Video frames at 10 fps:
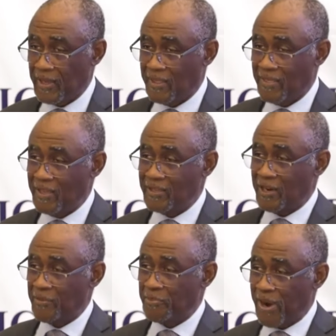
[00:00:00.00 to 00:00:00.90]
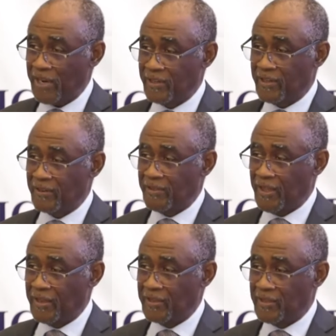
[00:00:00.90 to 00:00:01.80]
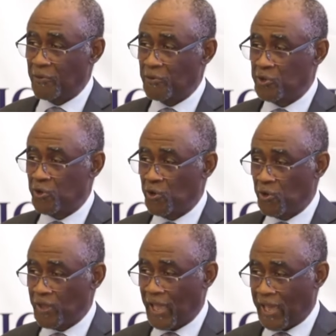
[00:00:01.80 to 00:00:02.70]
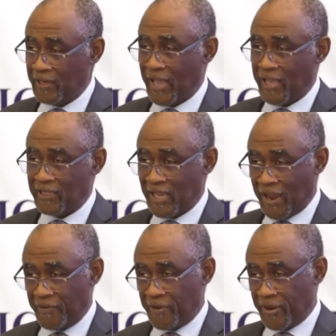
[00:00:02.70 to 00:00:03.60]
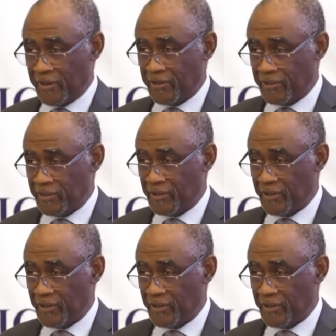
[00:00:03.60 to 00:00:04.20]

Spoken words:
These are the practical things that we should look at as Africans,